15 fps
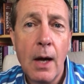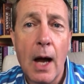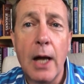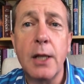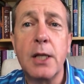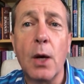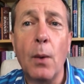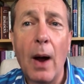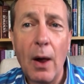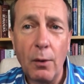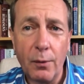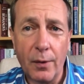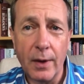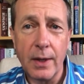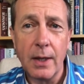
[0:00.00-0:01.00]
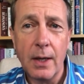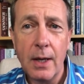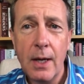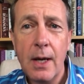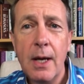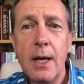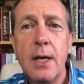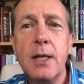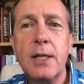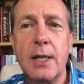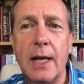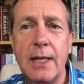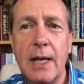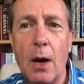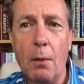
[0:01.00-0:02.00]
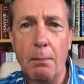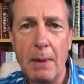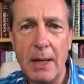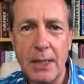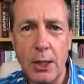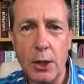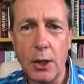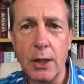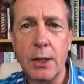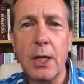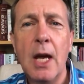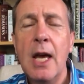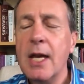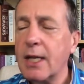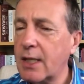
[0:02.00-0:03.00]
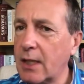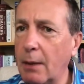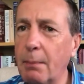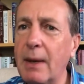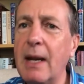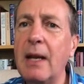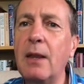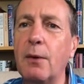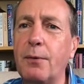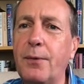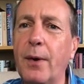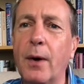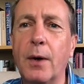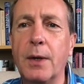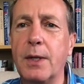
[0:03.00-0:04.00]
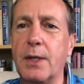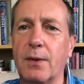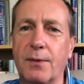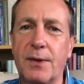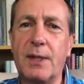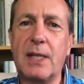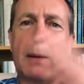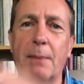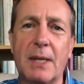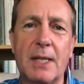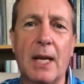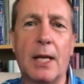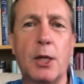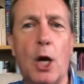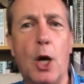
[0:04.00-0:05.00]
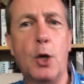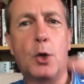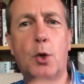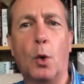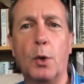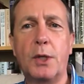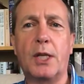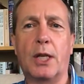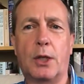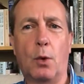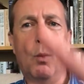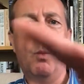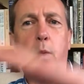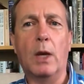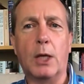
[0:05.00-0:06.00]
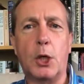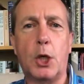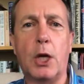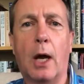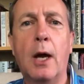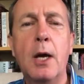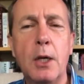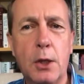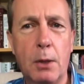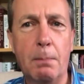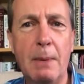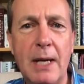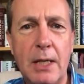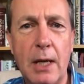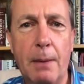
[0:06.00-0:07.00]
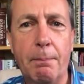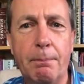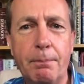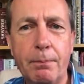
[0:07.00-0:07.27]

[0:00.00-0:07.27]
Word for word: And so Alfred sent out messages, summoning the Fyrds of Somerset and Dorset and Wiltshire to meet him.